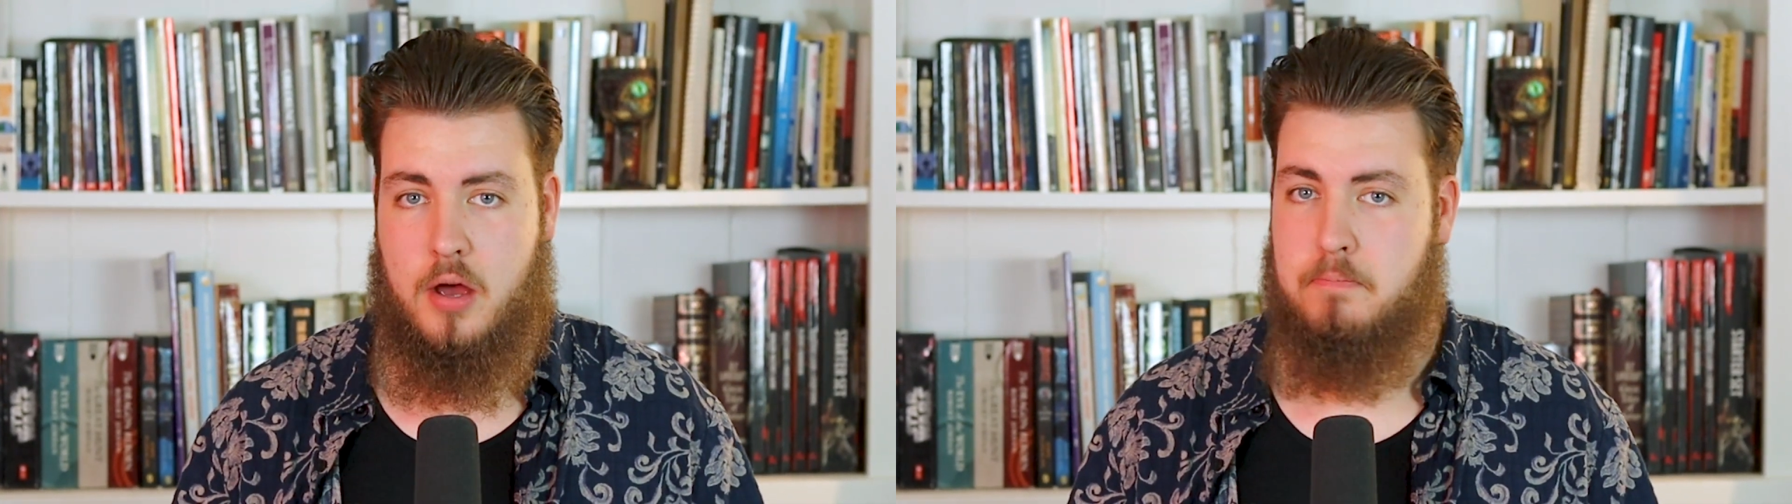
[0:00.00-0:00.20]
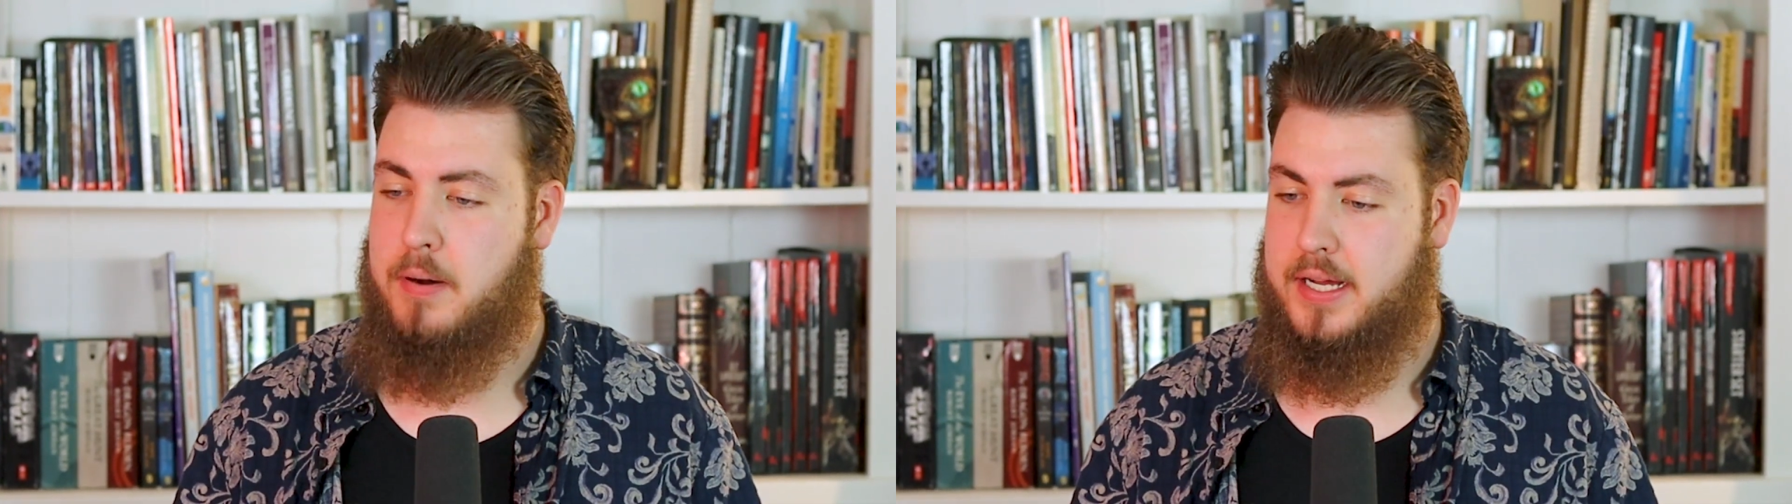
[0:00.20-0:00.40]

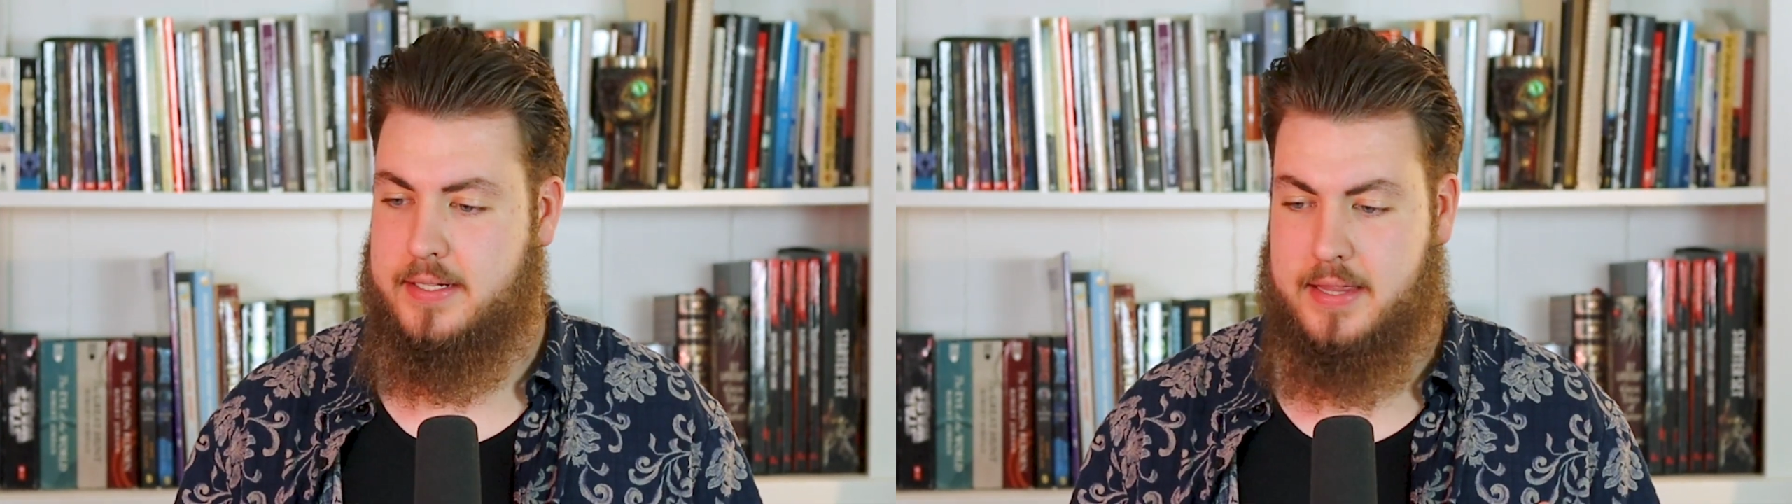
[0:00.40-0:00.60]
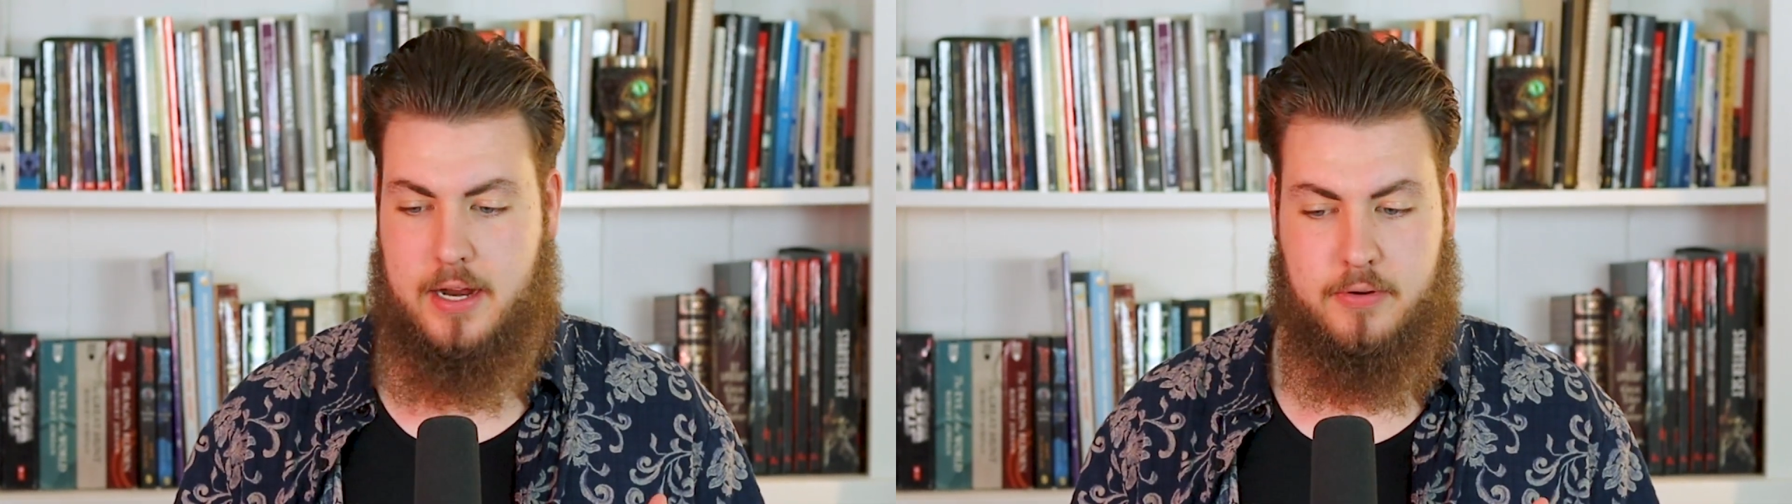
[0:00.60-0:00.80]
but
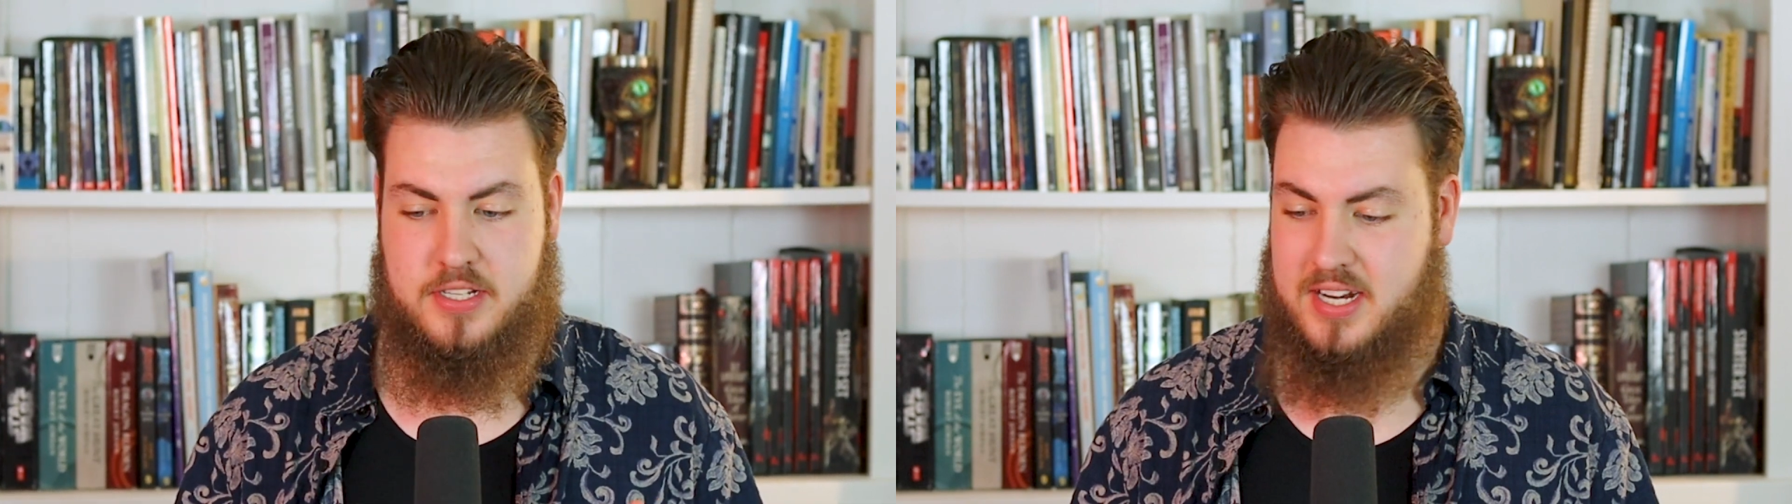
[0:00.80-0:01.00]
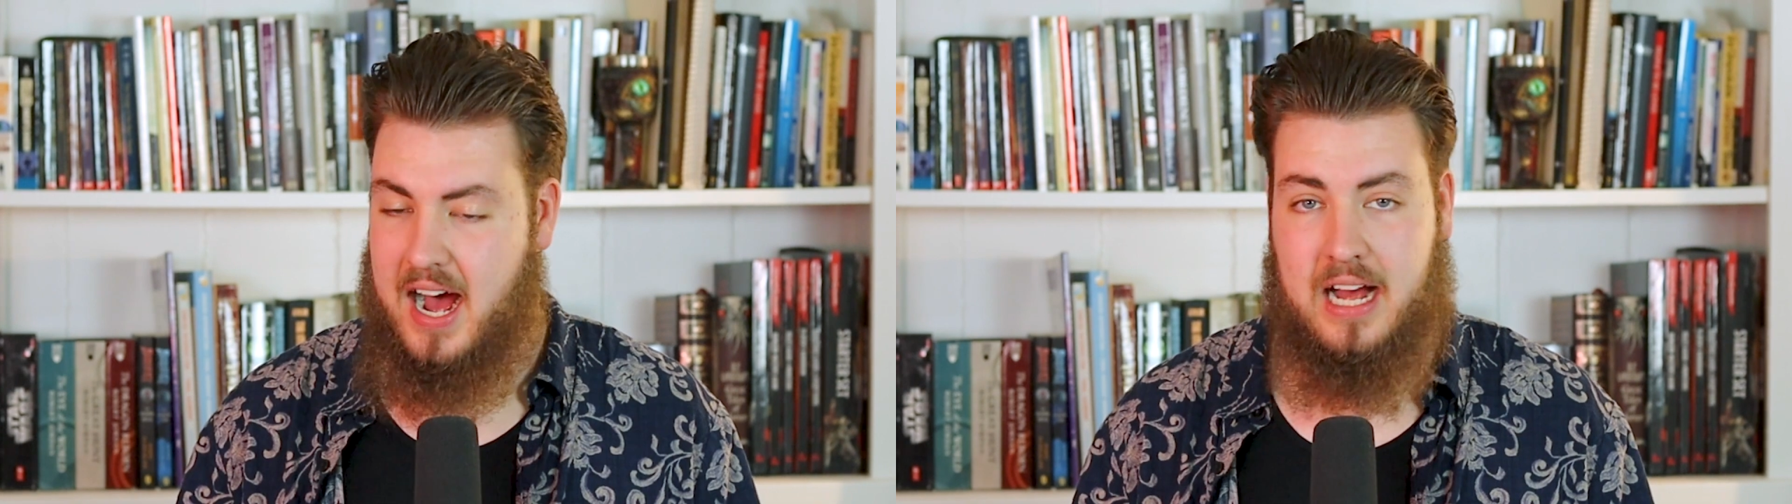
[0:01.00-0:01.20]
there
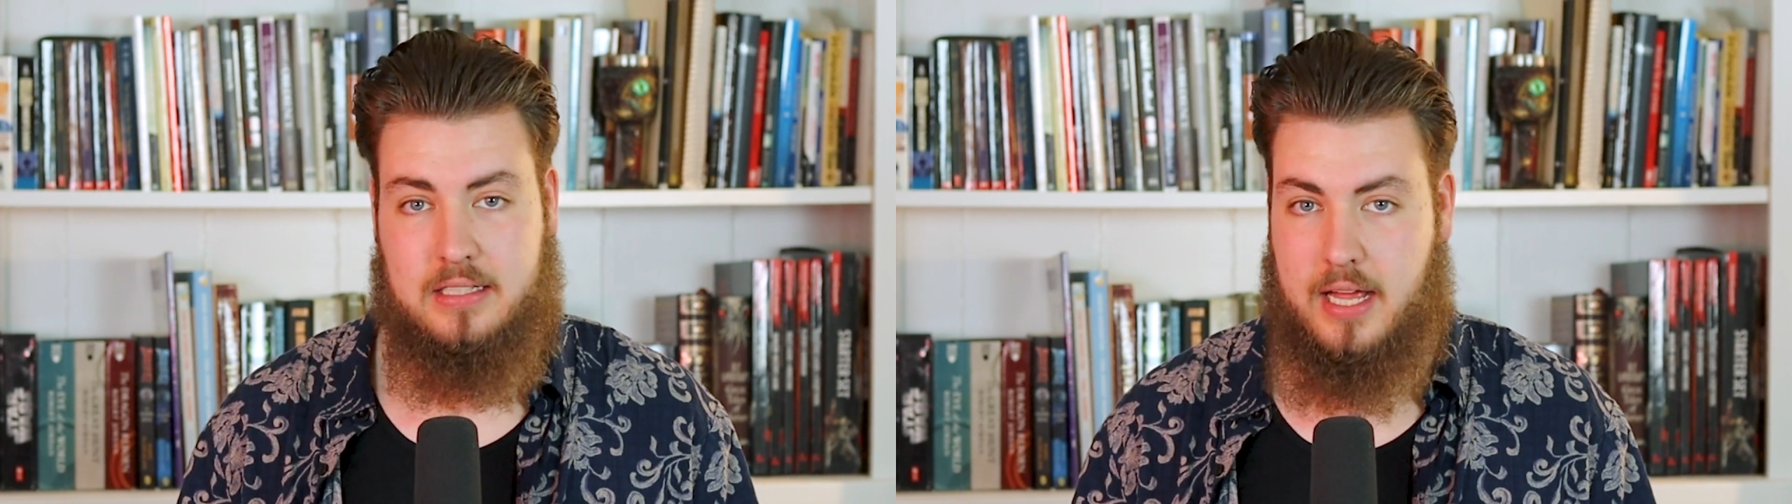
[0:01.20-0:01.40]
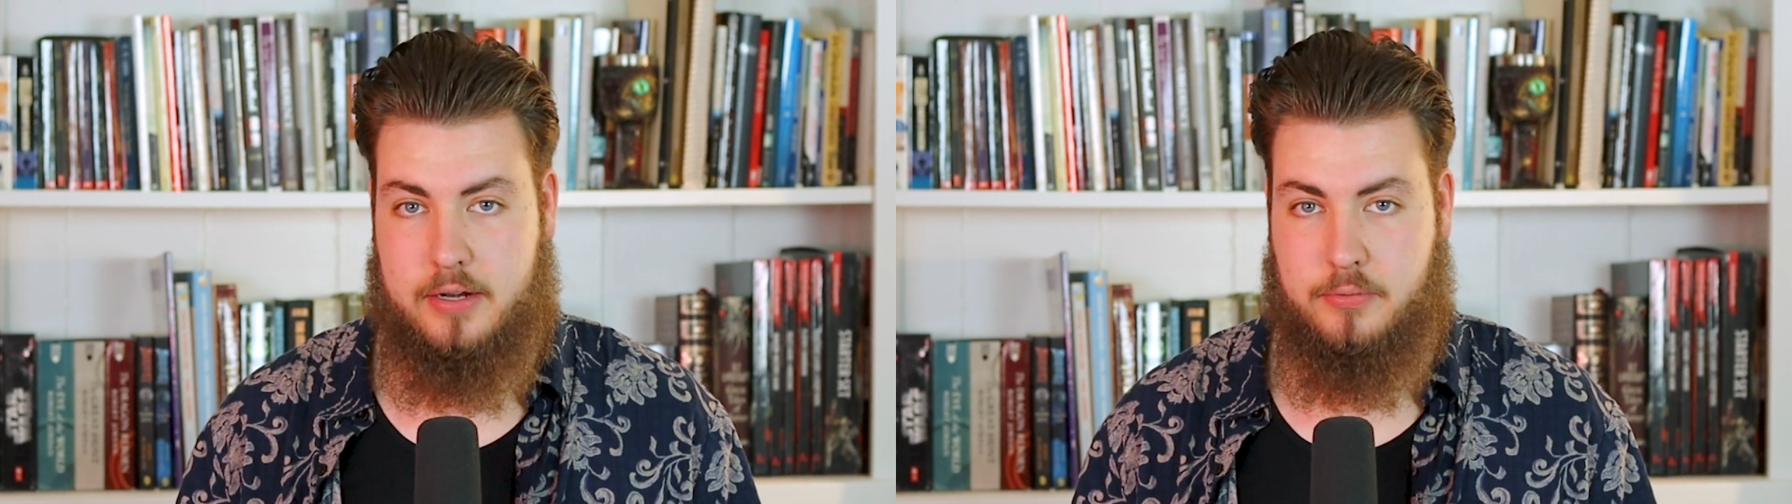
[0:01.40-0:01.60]
is an online